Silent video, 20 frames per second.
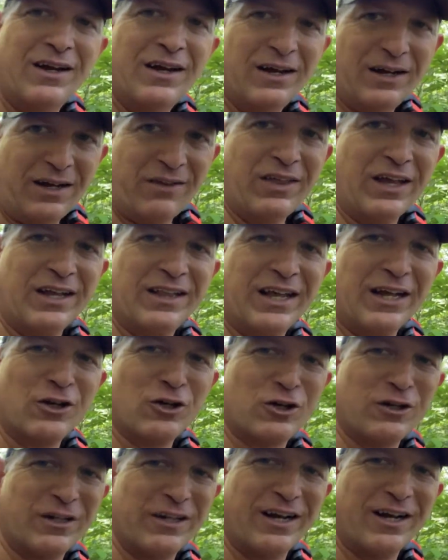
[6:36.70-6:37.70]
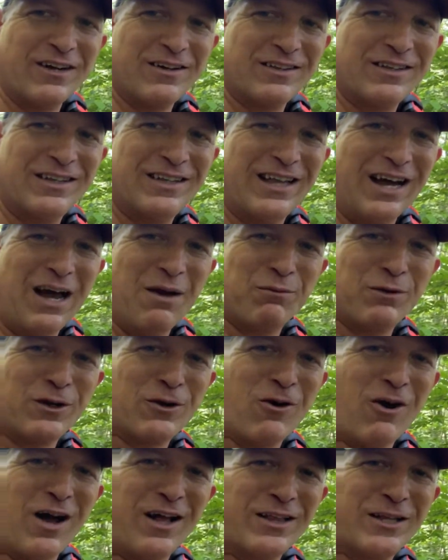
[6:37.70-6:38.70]
I think things are clear. Time to
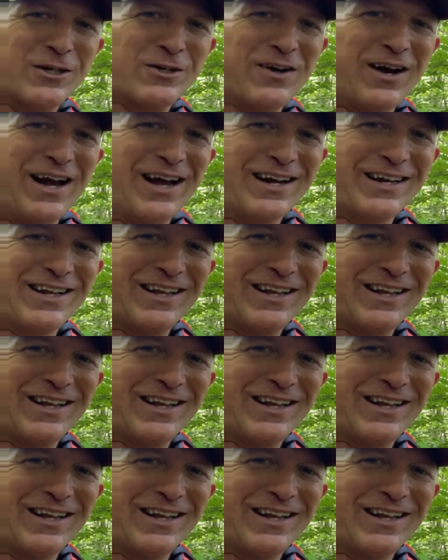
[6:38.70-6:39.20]
cross the tracks.